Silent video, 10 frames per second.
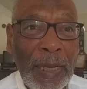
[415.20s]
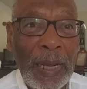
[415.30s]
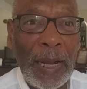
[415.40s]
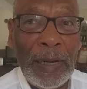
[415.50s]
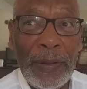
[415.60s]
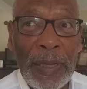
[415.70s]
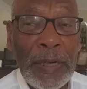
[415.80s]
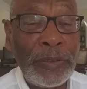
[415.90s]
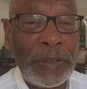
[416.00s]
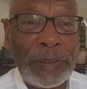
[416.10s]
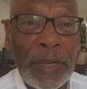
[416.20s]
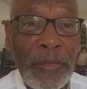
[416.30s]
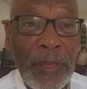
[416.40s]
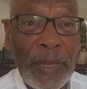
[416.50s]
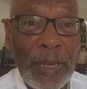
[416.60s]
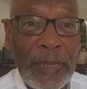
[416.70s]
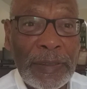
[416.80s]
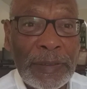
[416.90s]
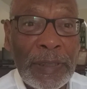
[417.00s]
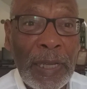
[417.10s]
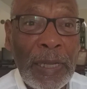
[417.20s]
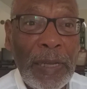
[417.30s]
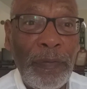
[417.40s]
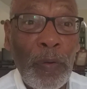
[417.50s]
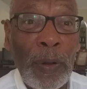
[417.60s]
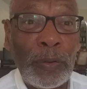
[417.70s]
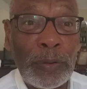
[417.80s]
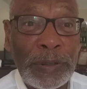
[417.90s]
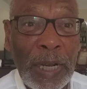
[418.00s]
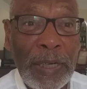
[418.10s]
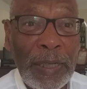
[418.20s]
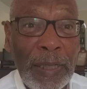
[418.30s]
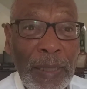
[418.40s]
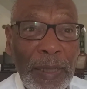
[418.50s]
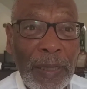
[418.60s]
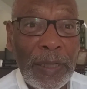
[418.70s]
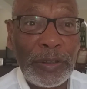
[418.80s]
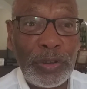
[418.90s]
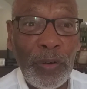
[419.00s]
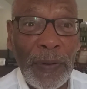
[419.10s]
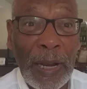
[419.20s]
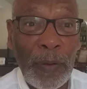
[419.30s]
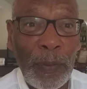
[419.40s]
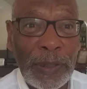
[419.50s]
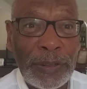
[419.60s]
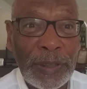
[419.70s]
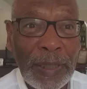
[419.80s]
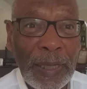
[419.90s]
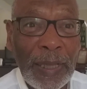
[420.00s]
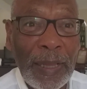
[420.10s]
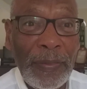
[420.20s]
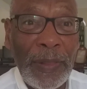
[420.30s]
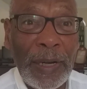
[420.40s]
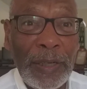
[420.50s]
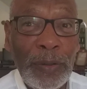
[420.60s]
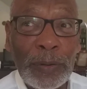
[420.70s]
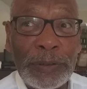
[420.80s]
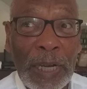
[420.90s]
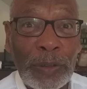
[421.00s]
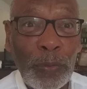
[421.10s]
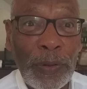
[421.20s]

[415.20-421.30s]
And the interesting thing is, if you want to study the history of a language, then you start with